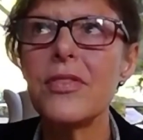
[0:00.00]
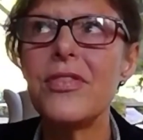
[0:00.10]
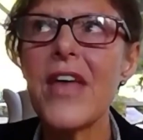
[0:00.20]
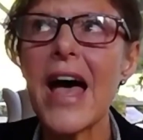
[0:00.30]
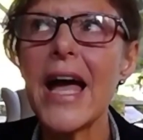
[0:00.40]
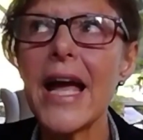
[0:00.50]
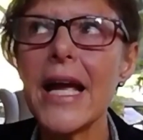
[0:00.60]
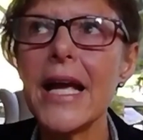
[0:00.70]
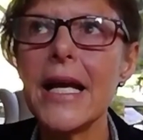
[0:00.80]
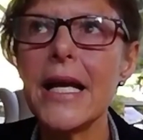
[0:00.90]

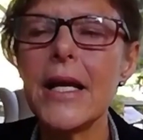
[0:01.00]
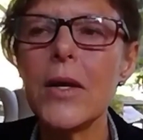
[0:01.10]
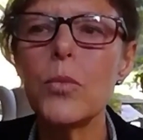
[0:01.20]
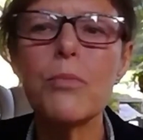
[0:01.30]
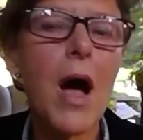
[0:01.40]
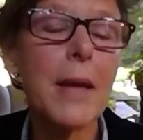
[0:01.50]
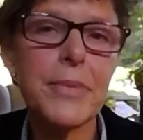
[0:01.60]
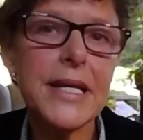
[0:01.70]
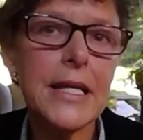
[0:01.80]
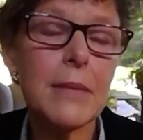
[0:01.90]
They might
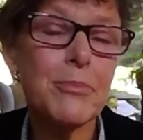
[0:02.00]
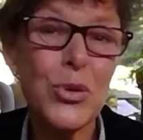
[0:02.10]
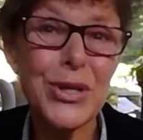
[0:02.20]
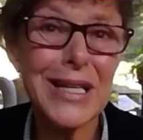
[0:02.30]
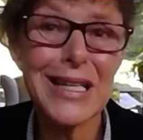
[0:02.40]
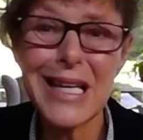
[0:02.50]
be importing